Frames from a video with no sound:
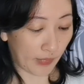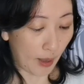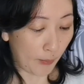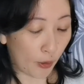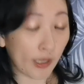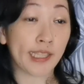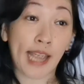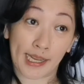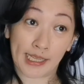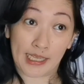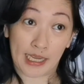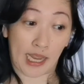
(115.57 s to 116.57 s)

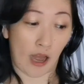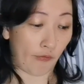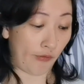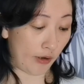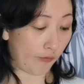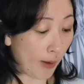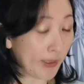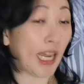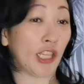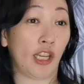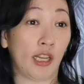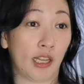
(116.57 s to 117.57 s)
protect the kefir from
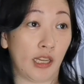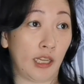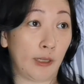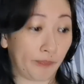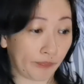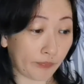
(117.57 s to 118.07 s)
touching the